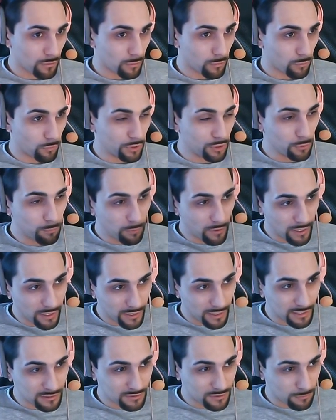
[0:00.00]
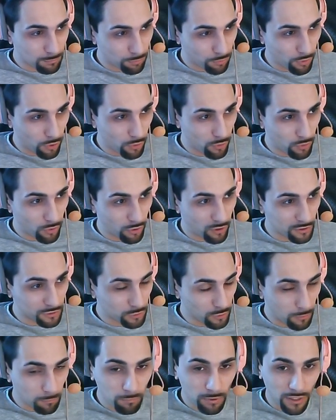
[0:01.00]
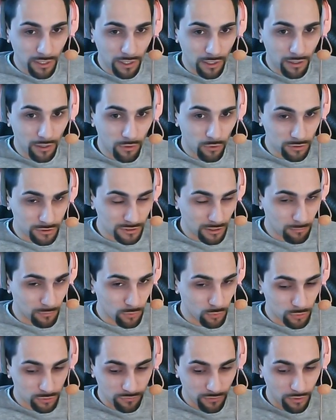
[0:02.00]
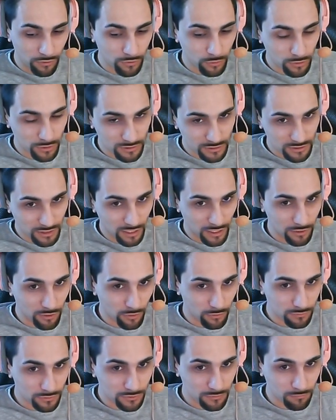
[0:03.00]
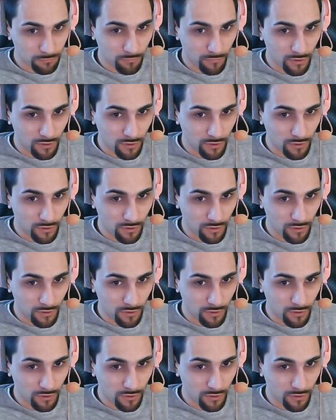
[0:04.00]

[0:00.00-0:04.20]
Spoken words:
When you play against a pro or a top player or someone who's very good at slide offs,